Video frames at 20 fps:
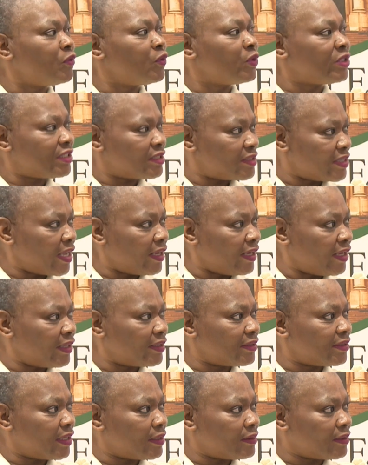we
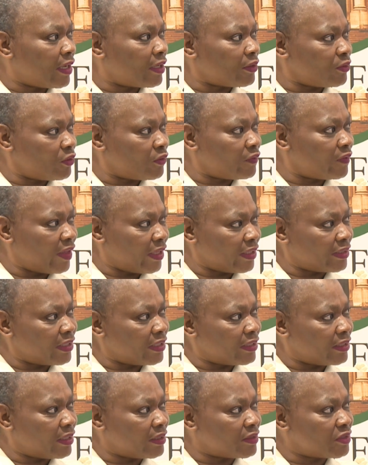decided out of that
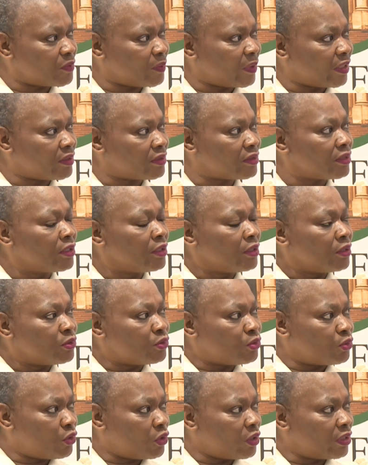engagement
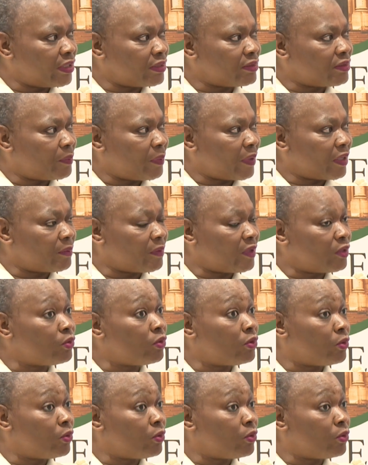to call the department.